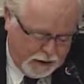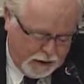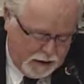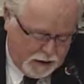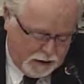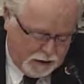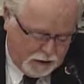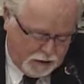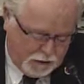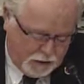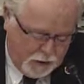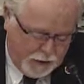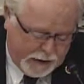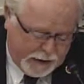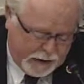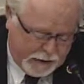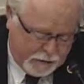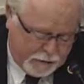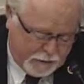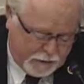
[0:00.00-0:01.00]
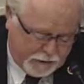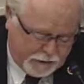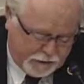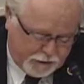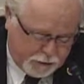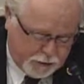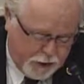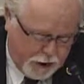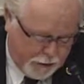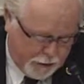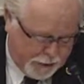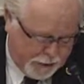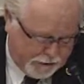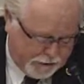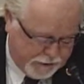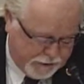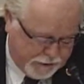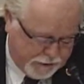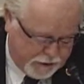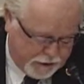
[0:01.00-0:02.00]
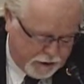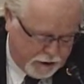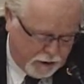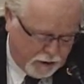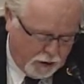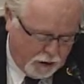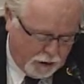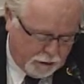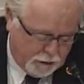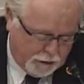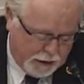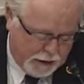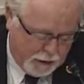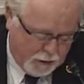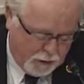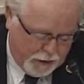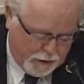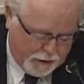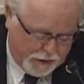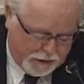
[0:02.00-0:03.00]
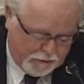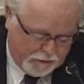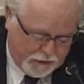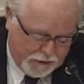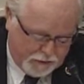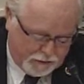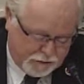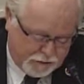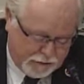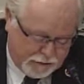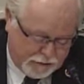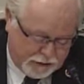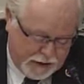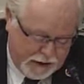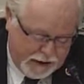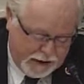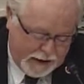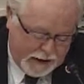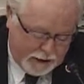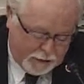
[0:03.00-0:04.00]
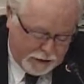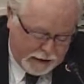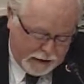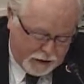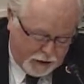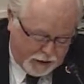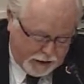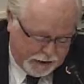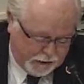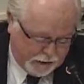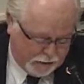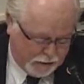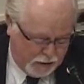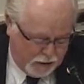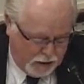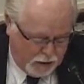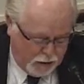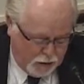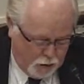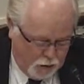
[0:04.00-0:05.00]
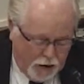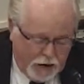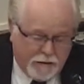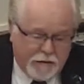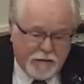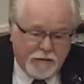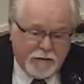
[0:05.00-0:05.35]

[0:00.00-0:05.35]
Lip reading: the growing number of small businesses that are owned by women, veterans, and minorities who often